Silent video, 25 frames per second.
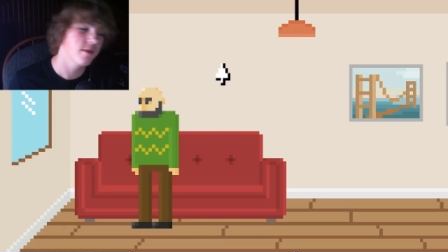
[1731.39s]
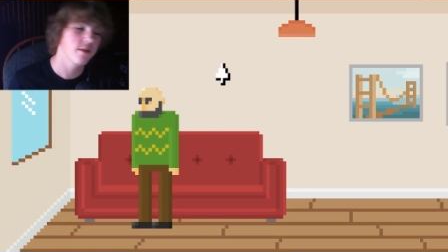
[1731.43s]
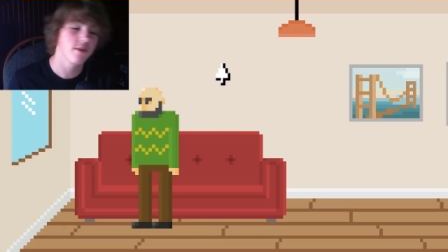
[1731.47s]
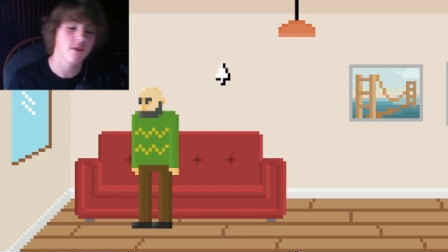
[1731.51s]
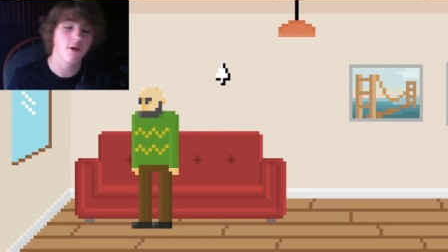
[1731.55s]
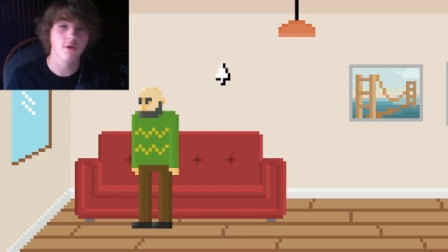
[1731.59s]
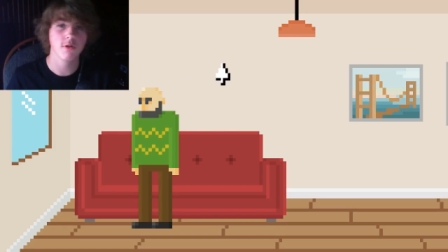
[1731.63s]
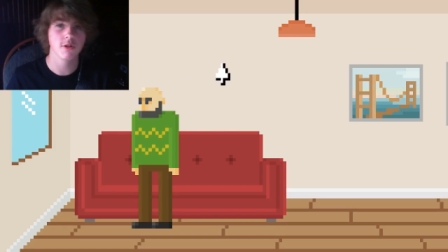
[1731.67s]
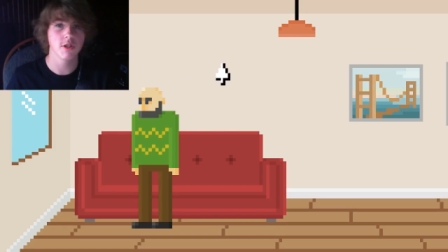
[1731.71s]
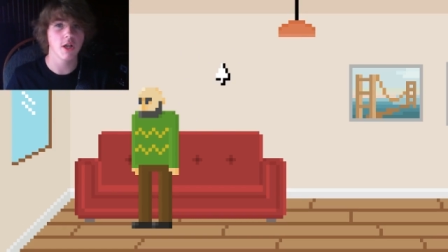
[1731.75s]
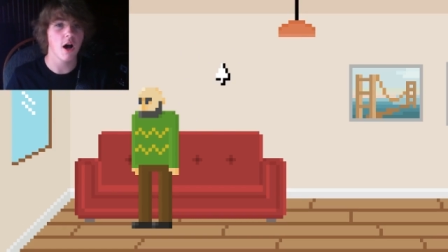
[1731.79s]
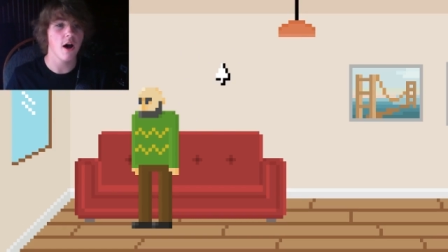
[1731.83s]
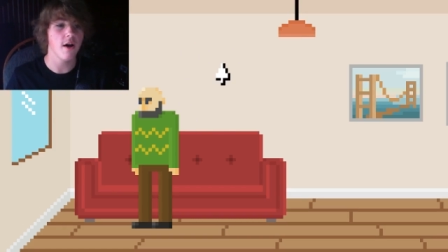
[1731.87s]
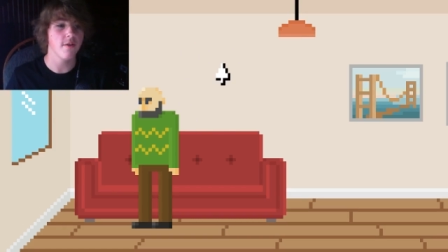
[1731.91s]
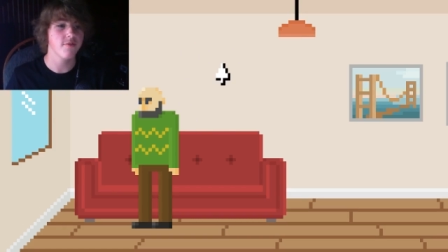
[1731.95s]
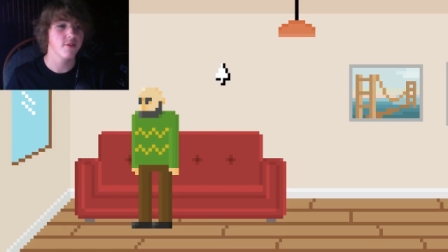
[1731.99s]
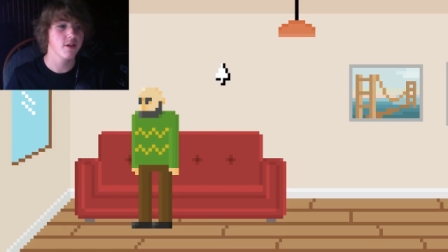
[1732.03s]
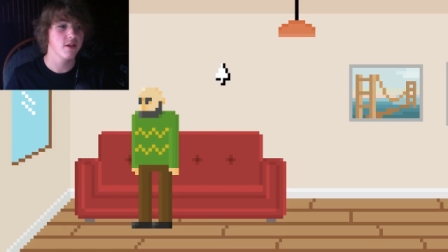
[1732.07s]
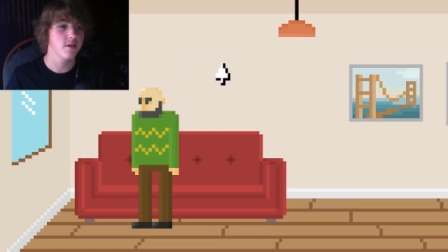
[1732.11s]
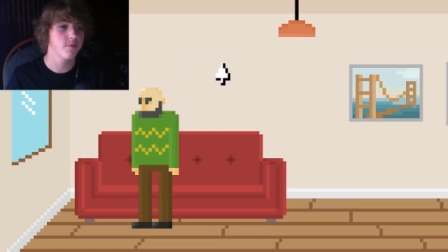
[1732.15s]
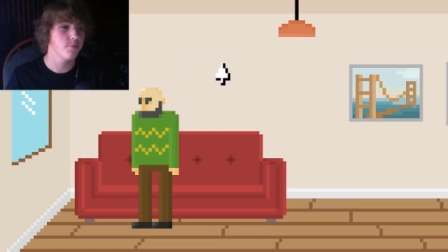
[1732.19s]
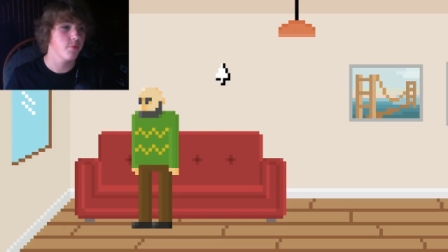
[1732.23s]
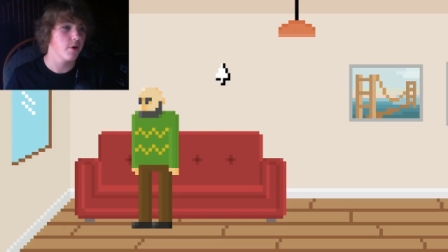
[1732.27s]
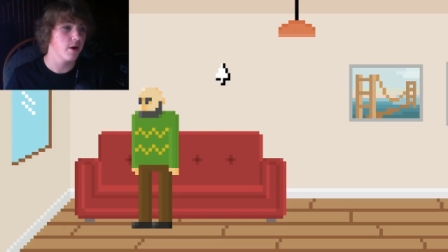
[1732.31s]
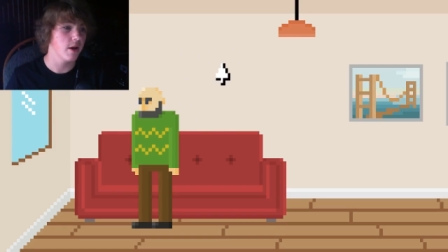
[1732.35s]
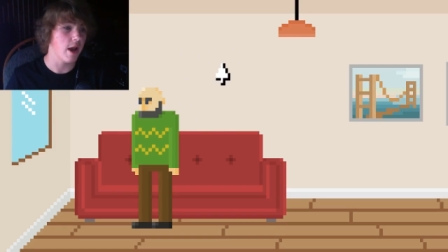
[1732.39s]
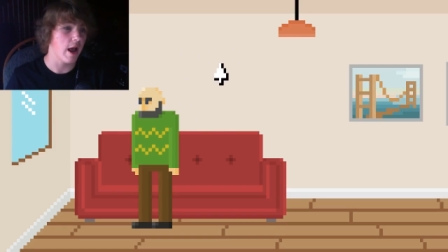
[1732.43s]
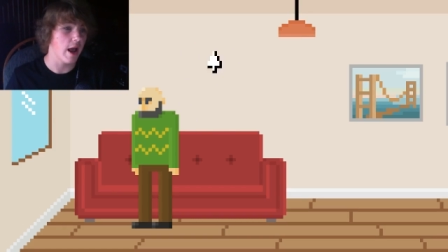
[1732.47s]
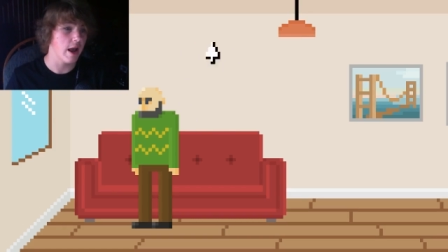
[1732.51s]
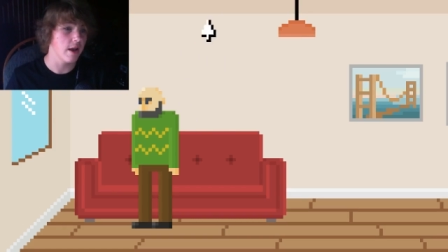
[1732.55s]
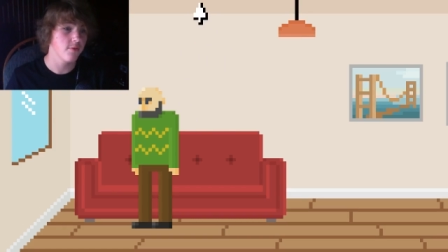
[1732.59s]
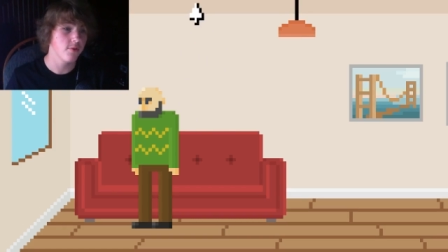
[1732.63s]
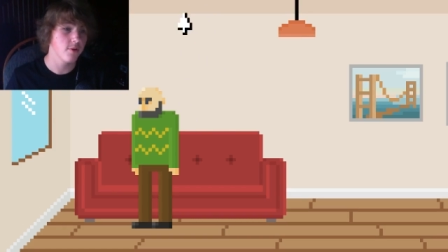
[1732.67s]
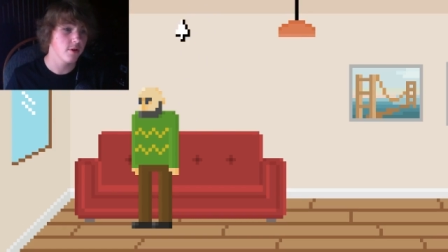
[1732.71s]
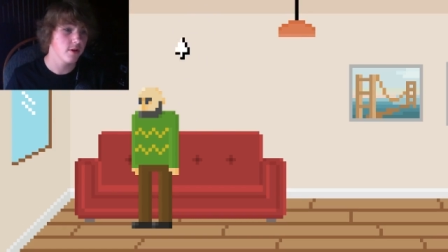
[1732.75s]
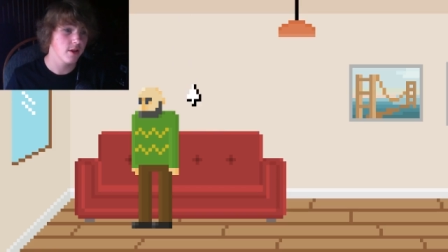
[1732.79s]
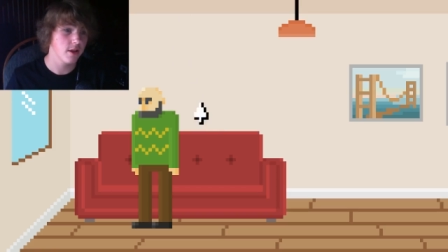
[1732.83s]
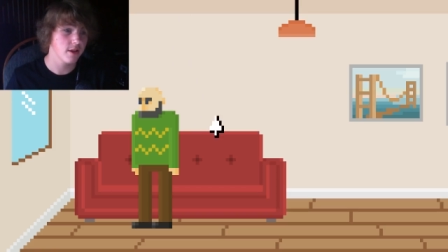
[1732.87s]
those often, but I
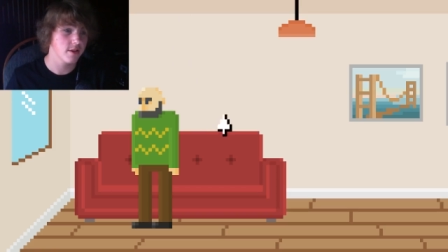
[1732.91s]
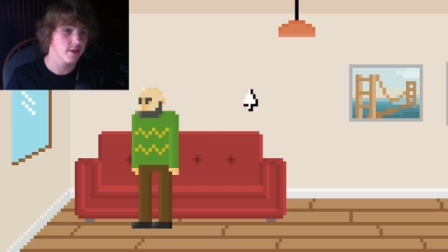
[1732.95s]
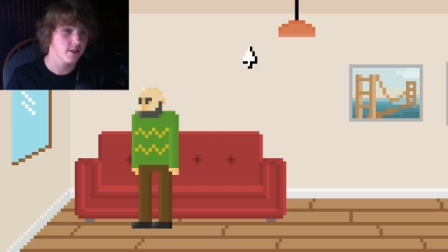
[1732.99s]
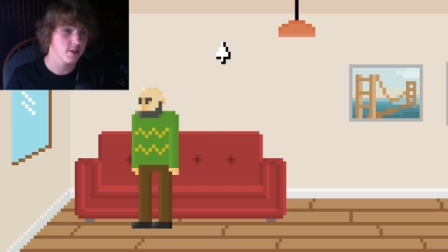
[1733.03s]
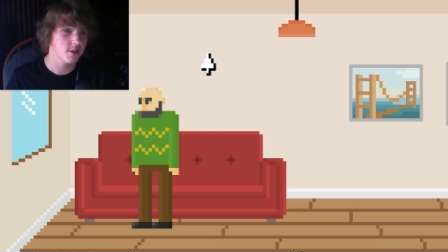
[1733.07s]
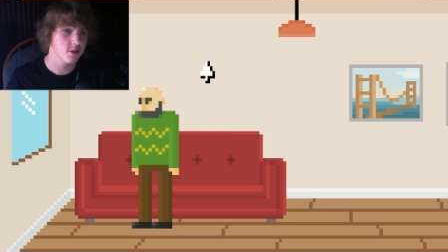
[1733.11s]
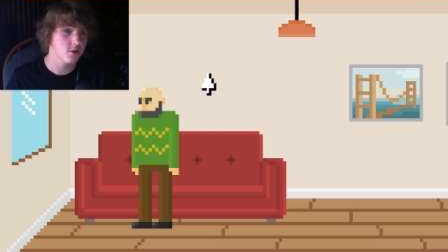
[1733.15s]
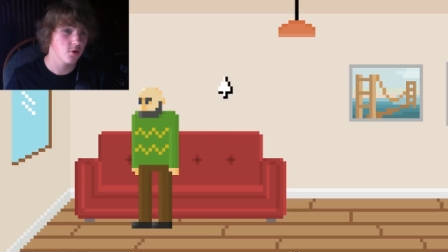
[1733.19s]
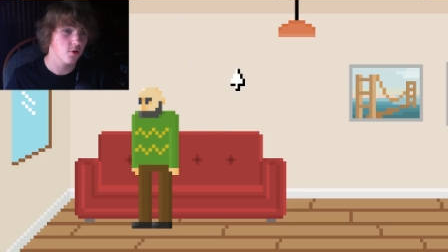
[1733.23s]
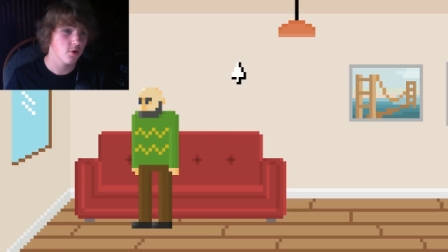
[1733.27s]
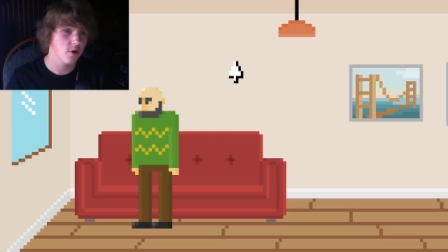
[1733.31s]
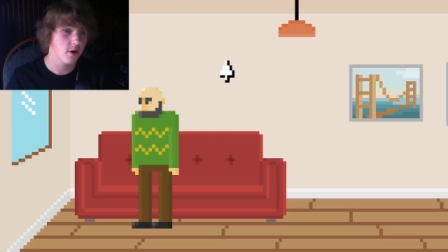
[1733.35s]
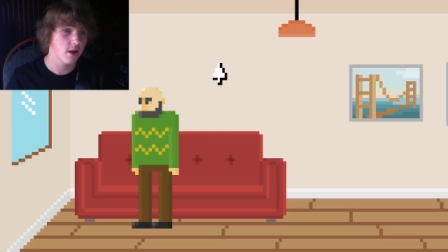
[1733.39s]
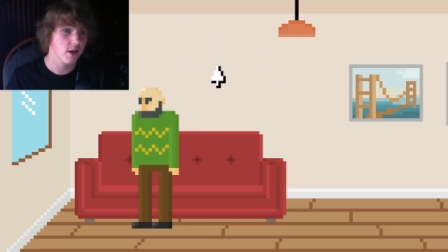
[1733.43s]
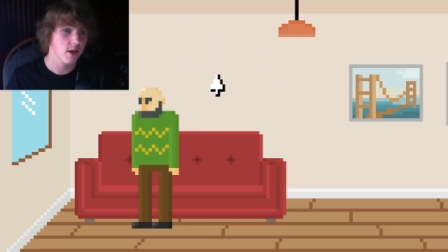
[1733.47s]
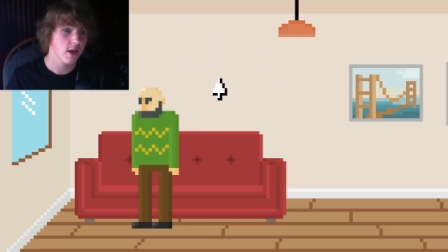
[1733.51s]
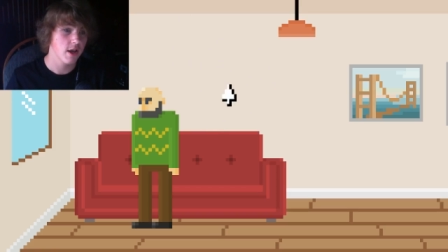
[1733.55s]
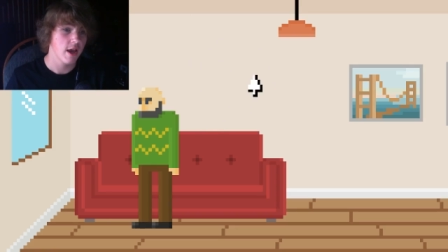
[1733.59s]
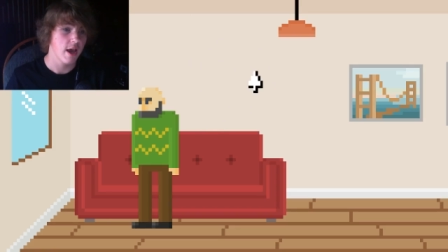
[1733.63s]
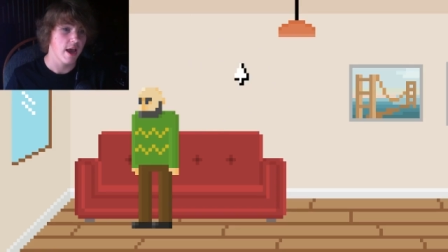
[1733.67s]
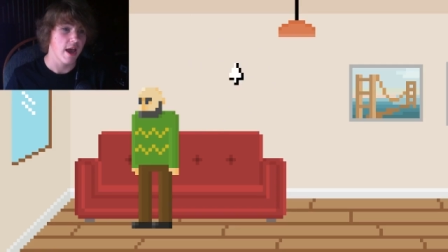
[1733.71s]
really like the story,